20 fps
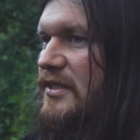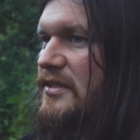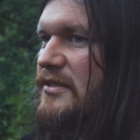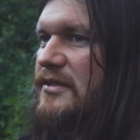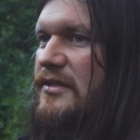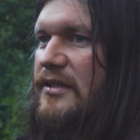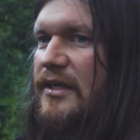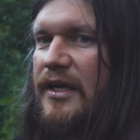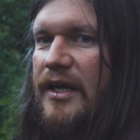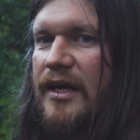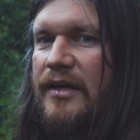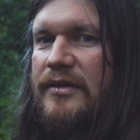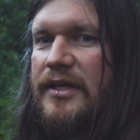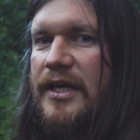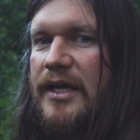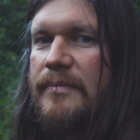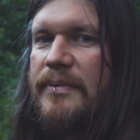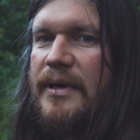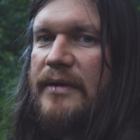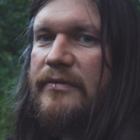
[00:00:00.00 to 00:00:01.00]
just, you know,
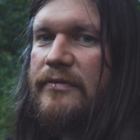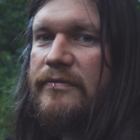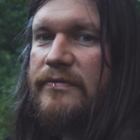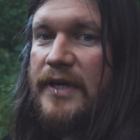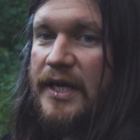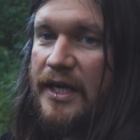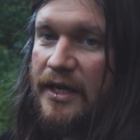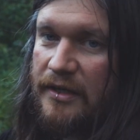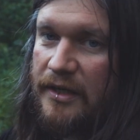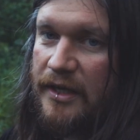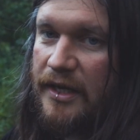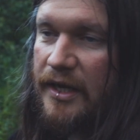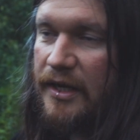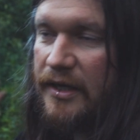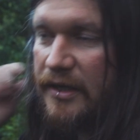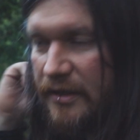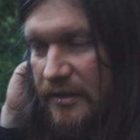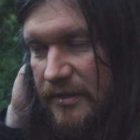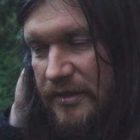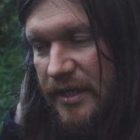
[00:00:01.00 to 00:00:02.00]
keep having fun out
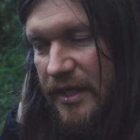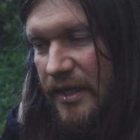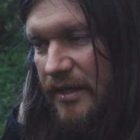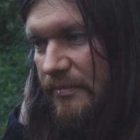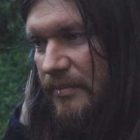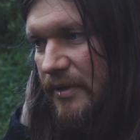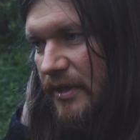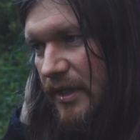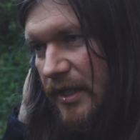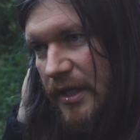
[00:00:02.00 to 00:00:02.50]
there and keep